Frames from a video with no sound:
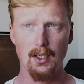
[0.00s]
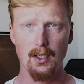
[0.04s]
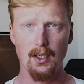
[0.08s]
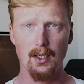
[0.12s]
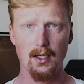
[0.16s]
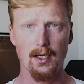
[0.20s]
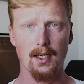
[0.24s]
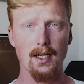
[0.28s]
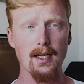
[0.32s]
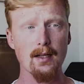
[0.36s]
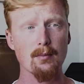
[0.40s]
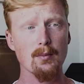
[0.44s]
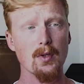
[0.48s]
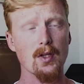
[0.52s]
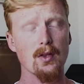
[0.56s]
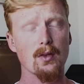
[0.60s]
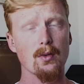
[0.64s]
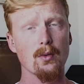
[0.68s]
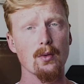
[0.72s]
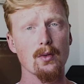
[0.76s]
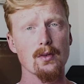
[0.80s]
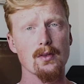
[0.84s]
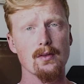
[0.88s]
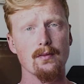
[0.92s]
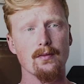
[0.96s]
I collect my
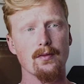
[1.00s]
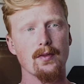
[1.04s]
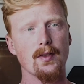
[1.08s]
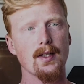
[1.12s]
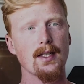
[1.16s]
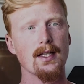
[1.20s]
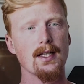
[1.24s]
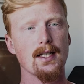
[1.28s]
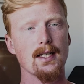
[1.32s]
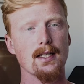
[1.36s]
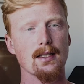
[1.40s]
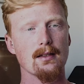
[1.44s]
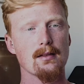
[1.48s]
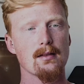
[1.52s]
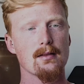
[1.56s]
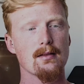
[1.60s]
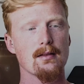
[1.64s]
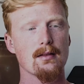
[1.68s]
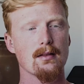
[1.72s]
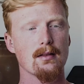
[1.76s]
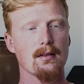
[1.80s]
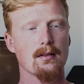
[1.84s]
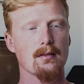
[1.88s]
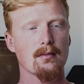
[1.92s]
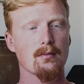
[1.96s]
thoughts and
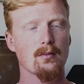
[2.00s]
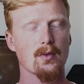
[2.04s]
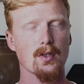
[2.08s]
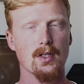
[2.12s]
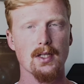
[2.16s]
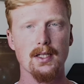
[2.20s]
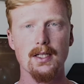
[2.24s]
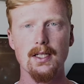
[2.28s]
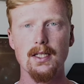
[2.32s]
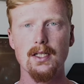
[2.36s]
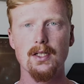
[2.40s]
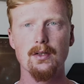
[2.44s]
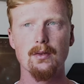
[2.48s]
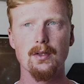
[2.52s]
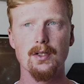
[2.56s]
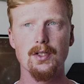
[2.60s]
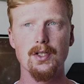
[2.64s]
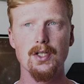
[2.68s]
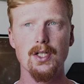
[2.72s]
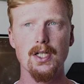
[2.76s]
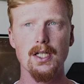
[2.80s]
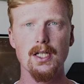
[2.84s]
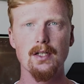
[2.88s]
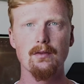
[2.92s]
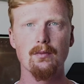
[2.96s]
feelings, what I need to
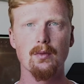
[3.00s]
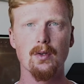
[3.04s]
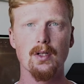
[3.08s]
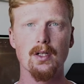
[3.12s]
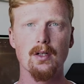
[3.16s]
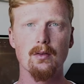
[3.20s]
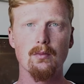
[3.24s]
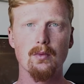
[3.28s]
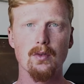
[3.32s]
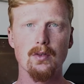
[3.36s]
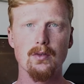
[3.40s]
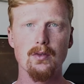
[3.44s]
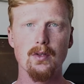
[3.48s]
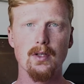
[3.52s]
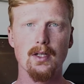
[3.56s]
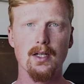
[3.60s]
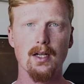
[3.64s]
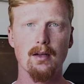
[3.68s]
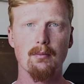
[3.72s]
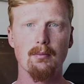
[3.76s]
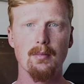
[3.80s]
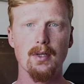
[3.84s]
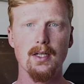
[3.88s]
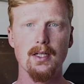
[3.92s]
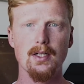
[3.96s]
achieve, what I want to
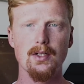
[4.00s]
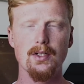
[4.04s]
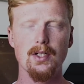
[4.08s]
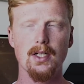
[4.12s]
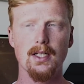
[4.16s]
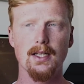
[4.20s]
accomplish,